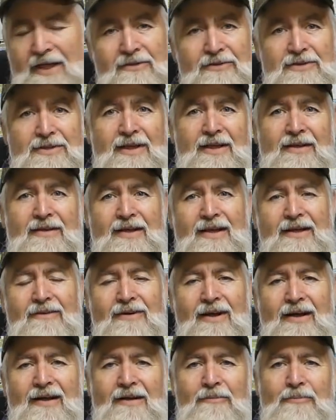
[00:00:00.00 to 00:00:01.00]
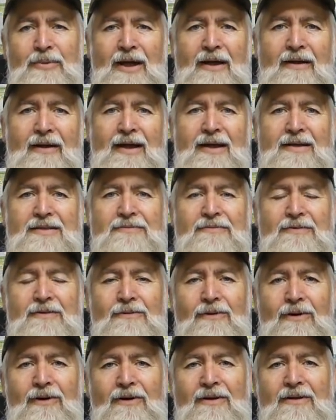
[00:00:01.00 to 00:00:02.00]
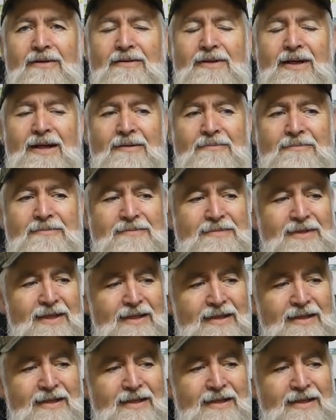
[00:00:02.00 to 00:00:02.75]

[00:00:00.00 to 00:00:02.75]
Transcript: an interesting thing running a powerhouse for a while.